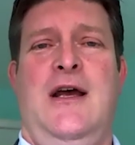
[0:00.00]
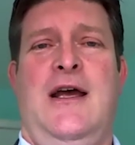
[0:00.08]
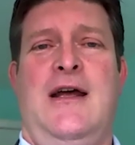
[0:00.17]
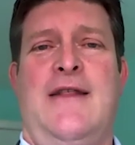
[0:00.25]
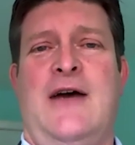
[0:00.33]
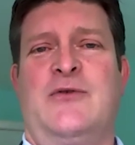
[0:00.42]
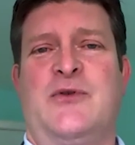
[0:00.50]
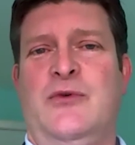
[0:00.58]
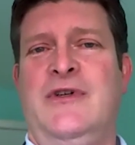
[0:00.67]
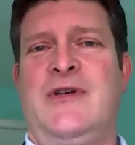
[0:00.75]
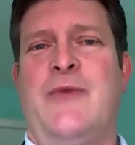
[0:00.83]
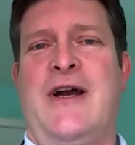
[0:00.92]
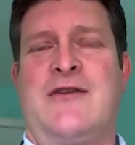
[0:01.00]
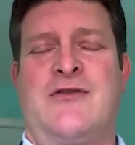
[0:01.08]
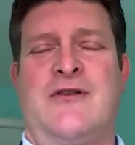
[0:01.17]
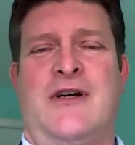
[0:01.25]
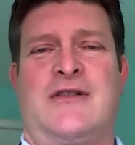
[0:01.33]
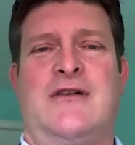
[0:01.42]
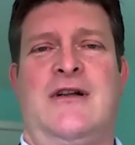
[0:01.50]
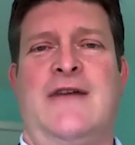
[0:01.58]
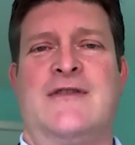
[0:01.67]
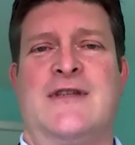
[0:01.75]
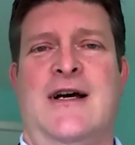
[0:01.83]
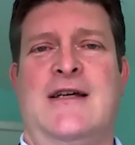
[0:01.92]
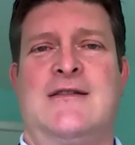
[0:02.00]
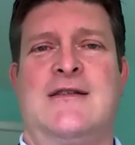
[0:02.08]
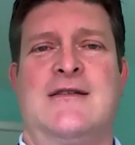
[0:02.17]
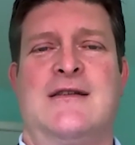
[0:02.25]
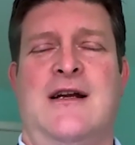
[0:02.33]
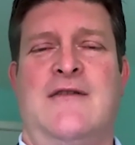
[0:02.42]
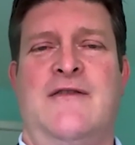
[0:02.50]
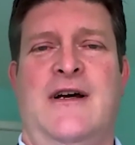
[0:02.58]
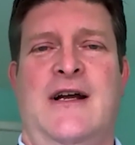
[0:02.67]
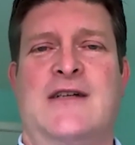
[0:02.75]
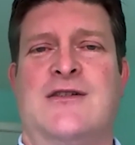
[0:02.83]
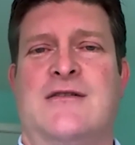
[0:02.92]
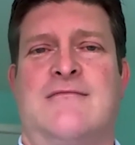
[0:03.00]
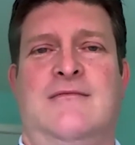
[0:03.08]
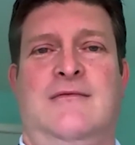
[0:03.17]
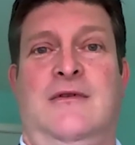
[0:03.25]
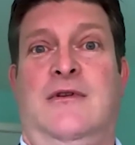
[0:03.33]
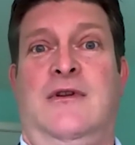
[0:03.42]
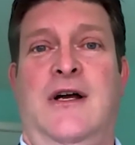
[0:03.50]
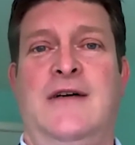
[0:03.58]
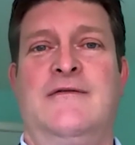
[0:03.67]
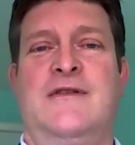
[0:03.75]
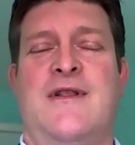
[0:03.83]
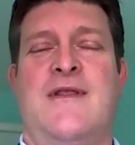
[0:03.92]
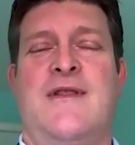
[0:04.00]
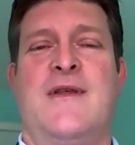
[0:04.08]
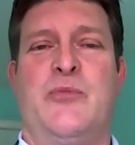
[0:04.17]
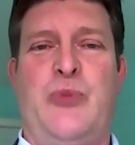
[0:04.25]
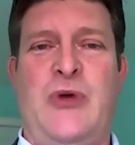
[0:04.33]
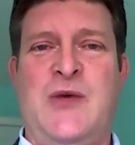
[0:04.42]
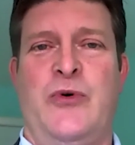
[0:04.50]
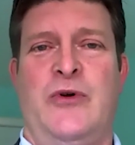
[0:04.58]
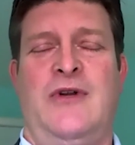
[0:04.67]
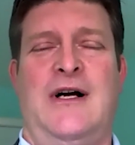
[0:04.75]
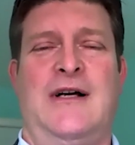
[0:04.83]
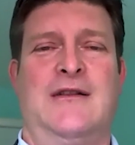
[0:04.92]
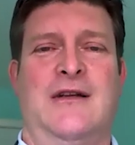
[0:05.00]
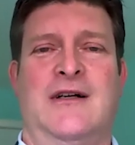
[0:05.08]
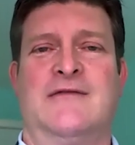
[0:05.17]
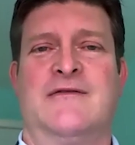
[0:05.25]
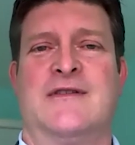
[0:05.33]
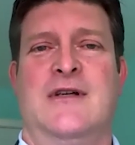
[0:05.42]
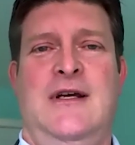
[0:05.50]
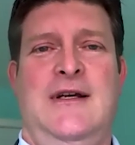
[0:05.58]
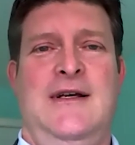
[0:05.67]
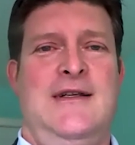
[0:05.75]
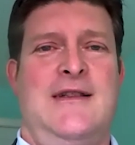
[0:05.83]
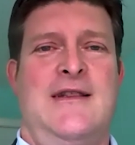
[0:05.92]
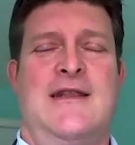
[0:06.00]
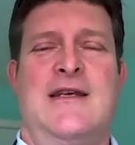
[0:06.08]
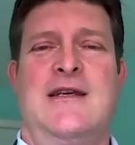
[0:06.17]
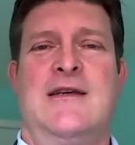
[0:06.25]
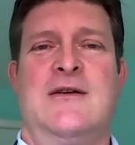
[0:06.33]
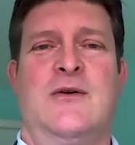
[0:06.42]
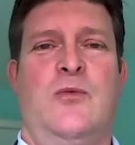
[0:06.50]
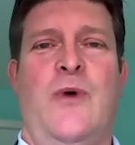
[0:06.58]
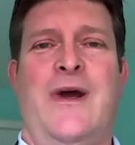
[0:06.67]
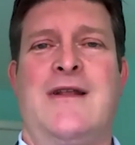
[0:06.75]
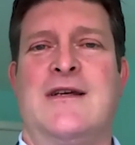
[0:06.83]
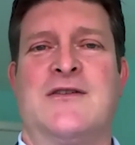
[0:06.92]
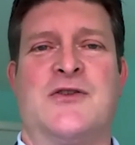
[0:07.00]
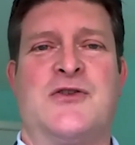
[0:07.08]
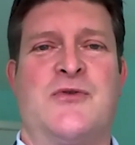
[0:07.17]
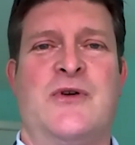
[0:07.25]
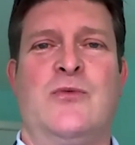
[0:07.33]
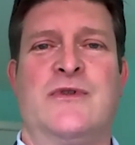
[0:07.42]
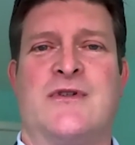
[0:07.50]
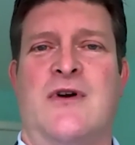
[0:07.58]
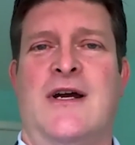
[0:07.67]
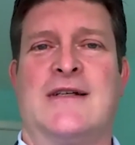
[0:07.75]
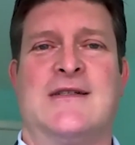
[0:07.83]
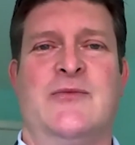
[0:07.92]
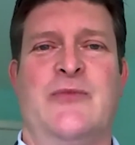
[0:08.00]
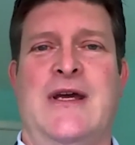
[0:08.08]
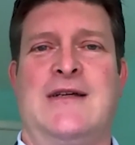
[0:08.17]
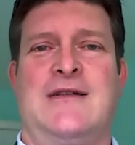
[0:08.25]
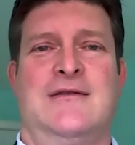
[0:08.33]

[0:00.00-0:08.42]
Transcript: And that was really my introduction to life sciences. And I found I just loved the people. I loved the way the industry was trying to make